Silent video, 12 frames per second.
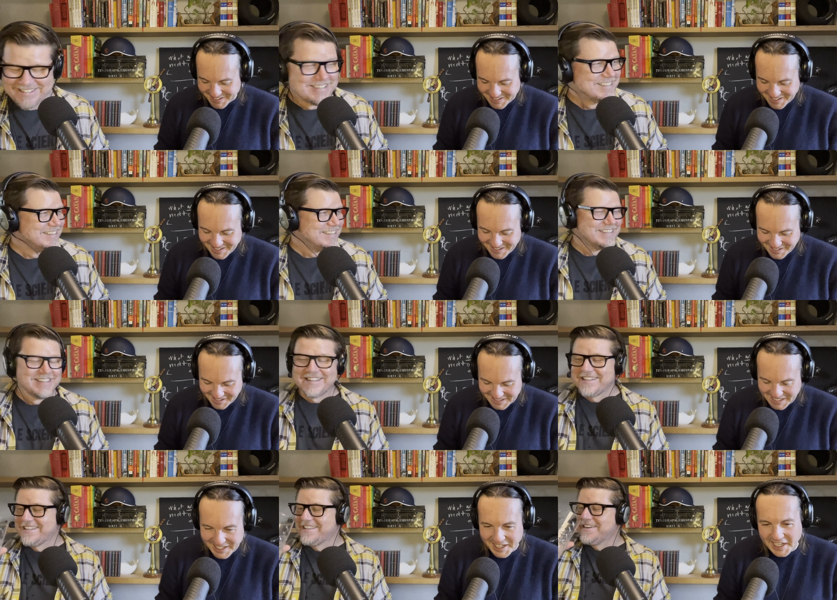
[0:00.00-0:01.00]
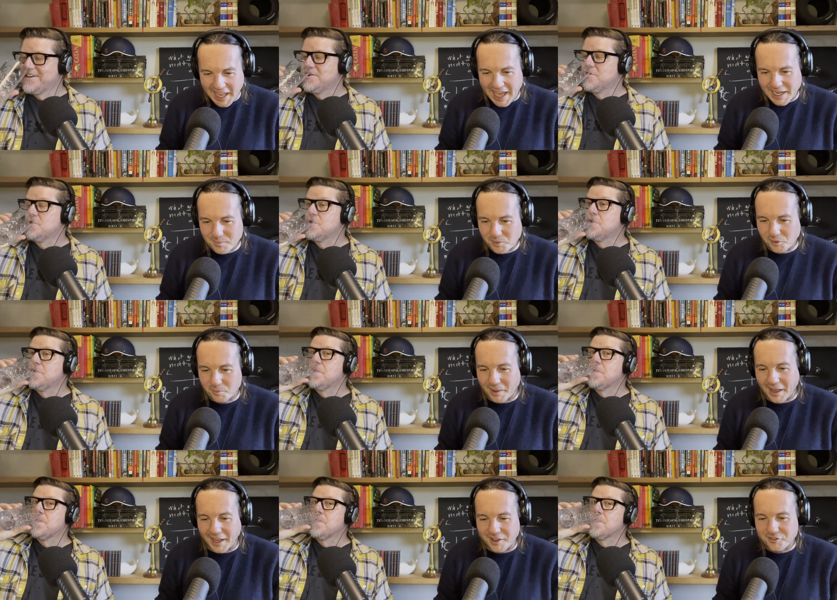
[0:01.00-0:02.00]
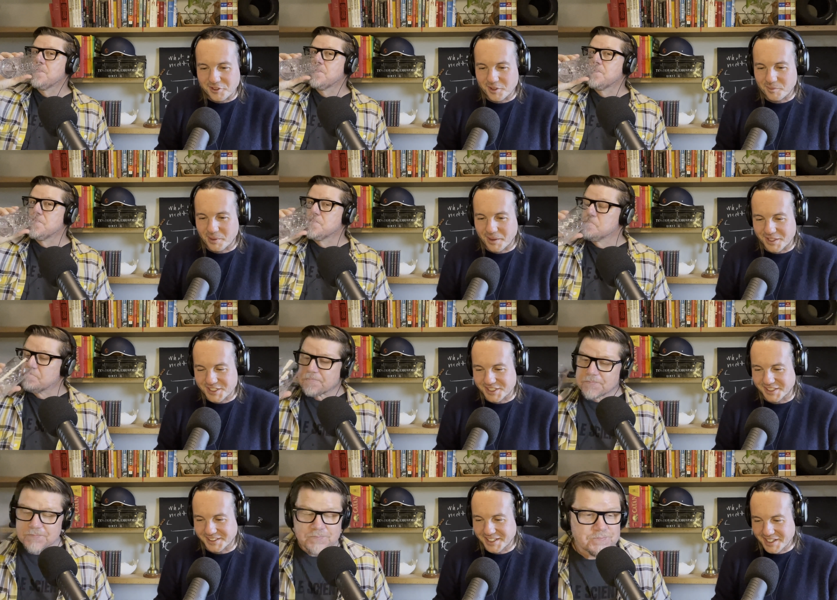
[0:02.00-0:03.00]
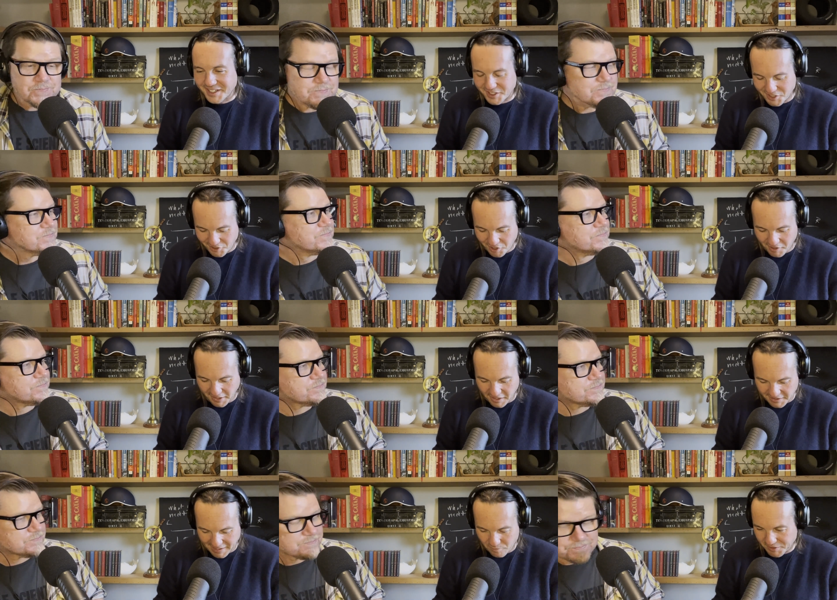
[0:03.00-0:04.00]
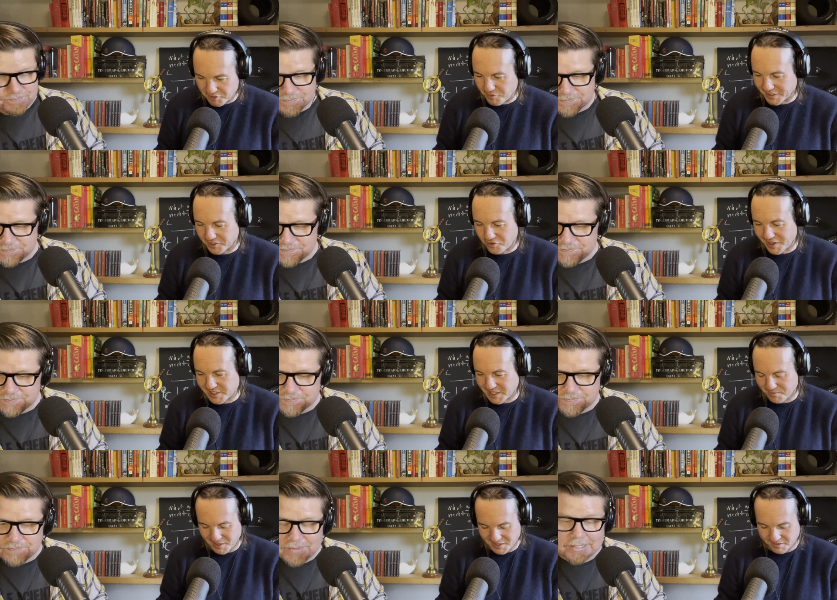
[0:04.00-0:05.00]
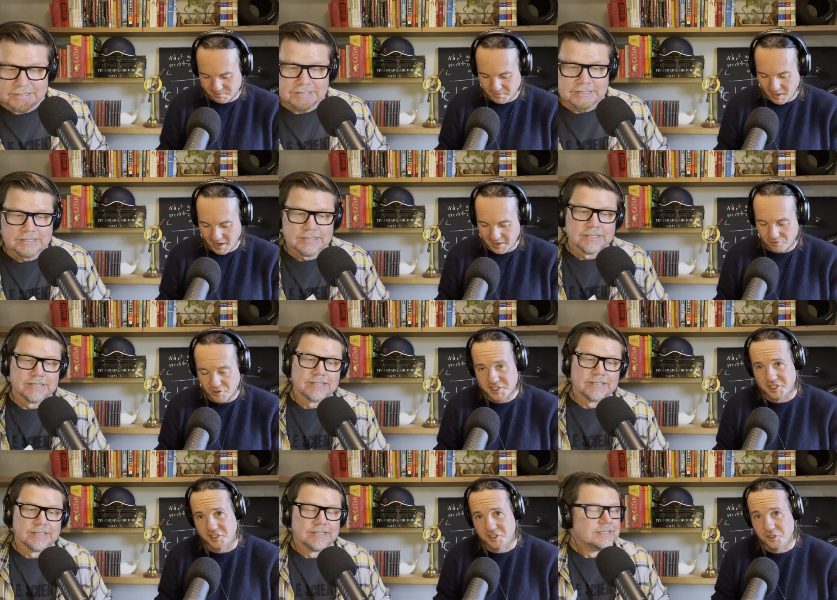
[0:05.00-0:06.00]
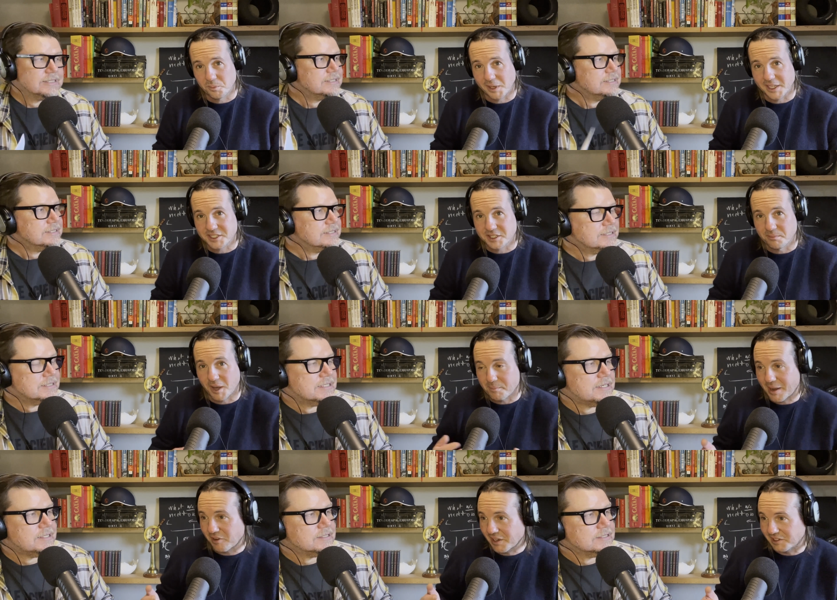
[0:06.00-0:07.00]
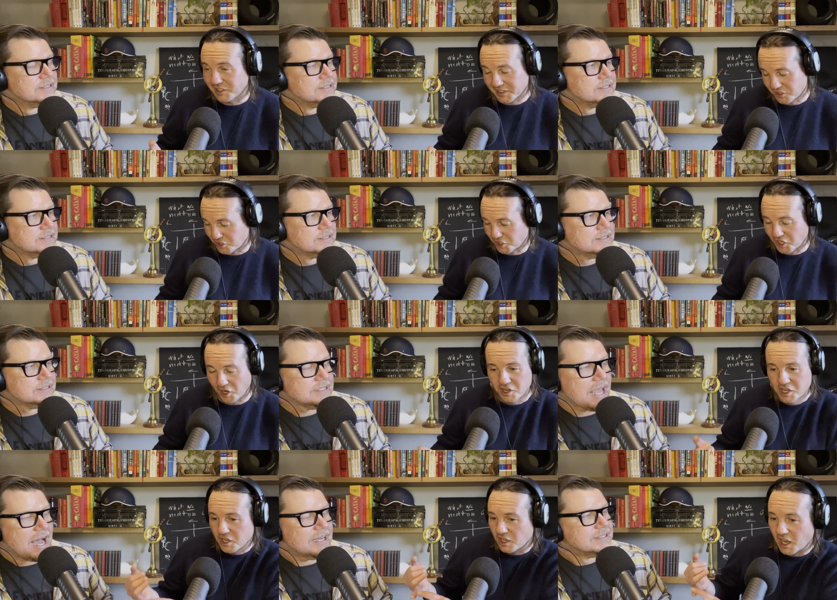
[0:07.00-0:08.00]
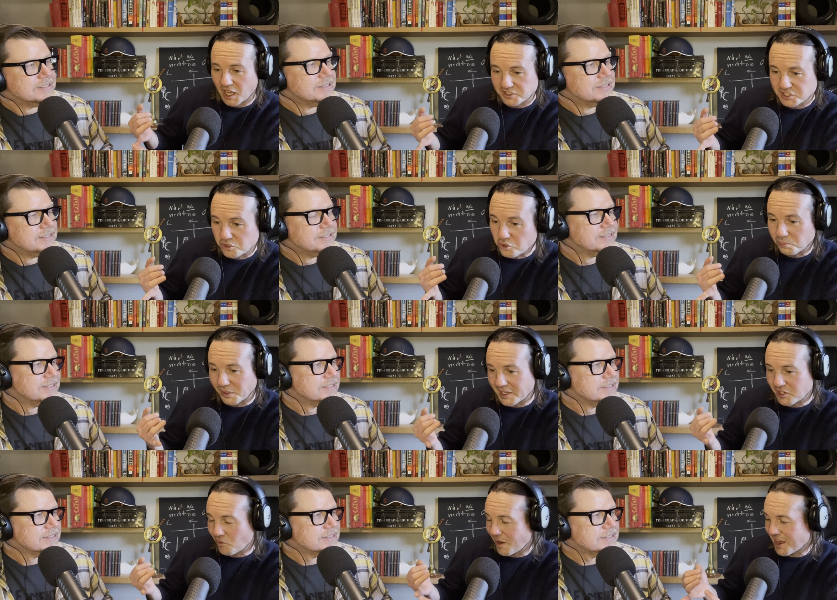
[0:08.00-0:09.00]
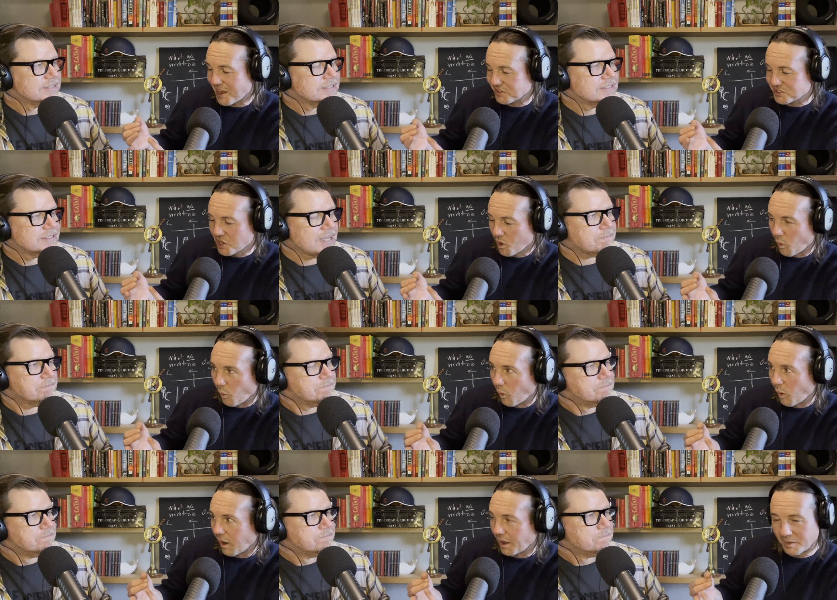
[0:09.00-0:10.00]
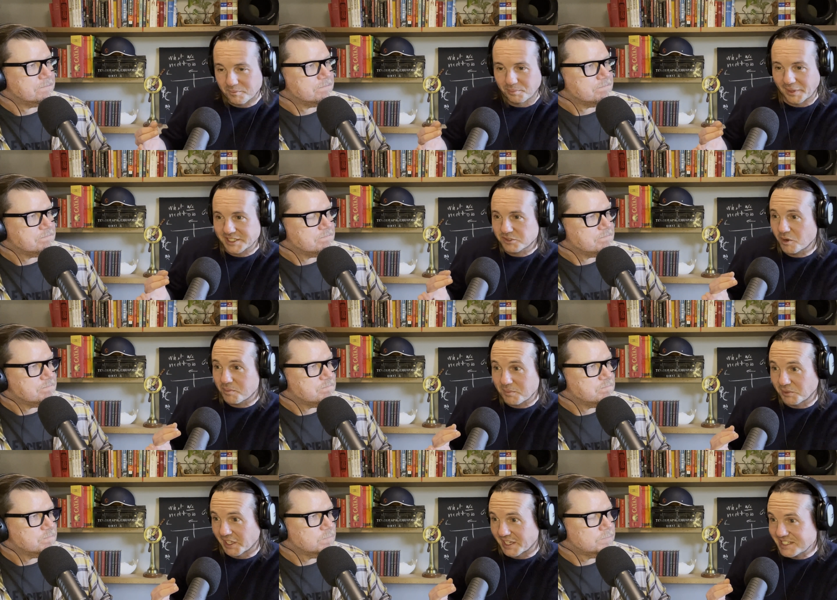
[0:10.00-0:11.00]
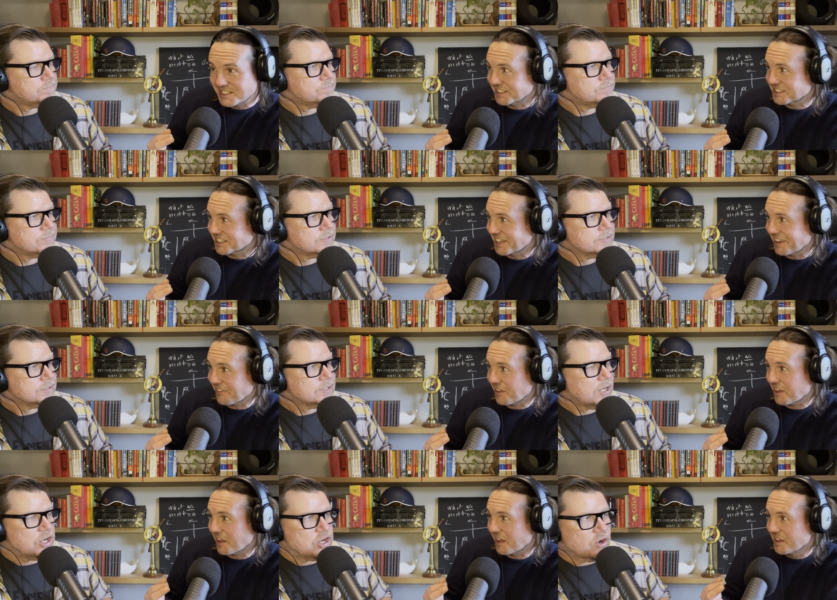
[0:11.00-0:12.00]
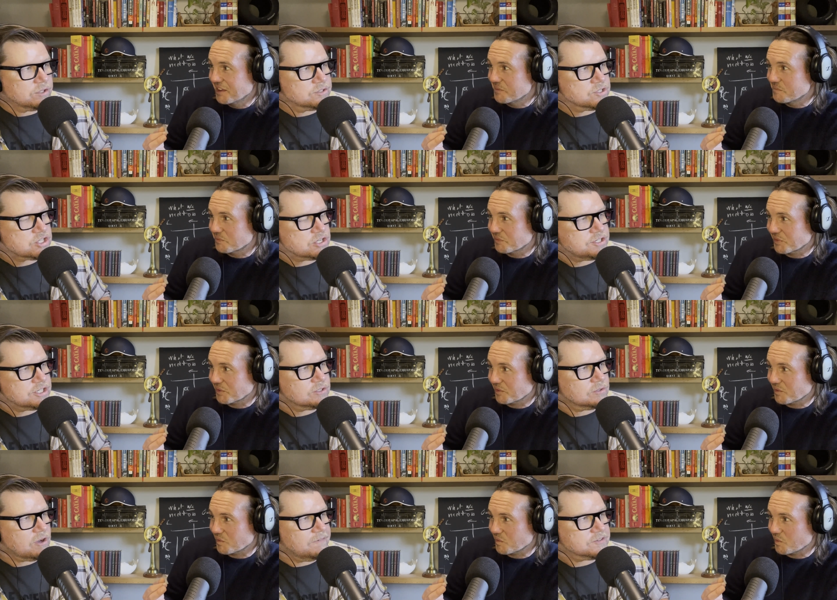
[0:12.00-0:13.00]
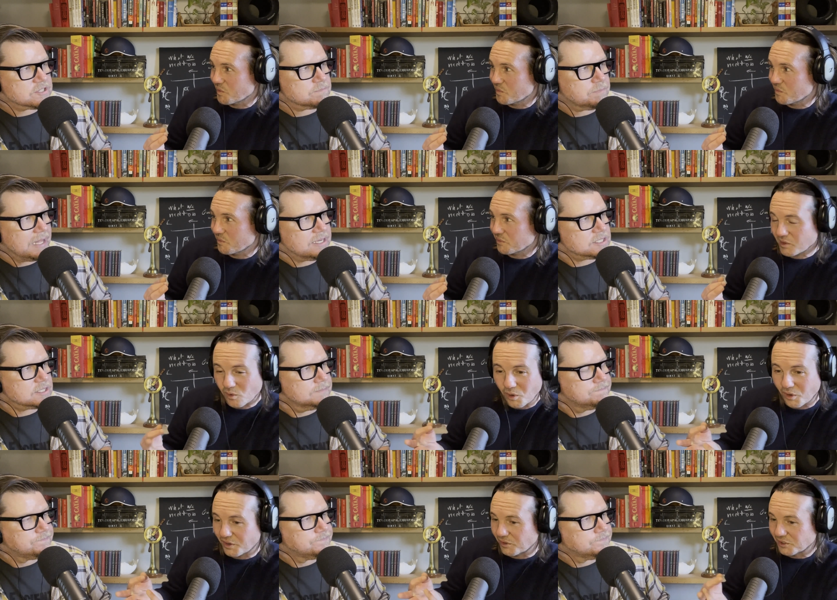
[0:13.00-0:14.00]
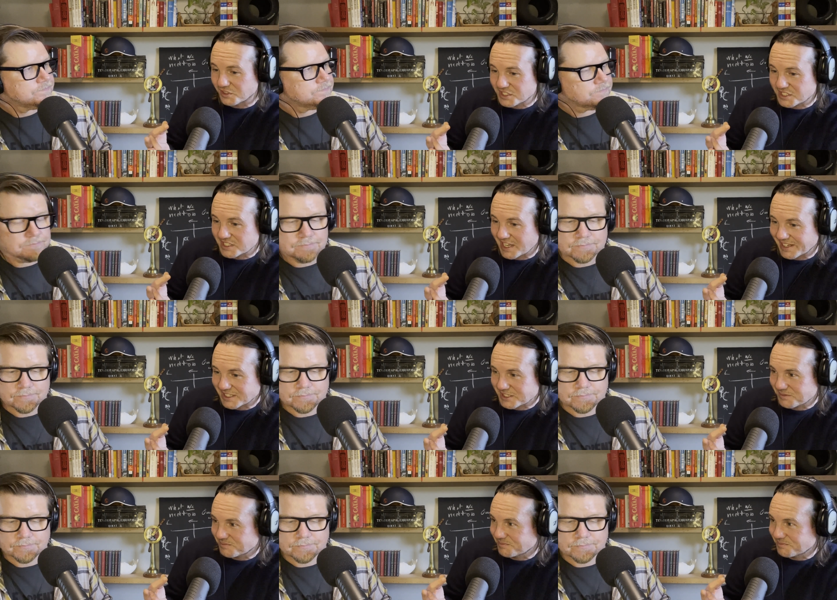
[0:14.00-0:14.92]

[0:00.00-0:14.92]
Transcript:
Speaker 1: I, get I get an animal behavior person, mm-hmm. you know, going, okay, I wonder if I can translate my my research to a place that might parallel. Like you could go yeah. uh, school playground yeah. or place where people are eating together. Non-surgical office place. Or, or sex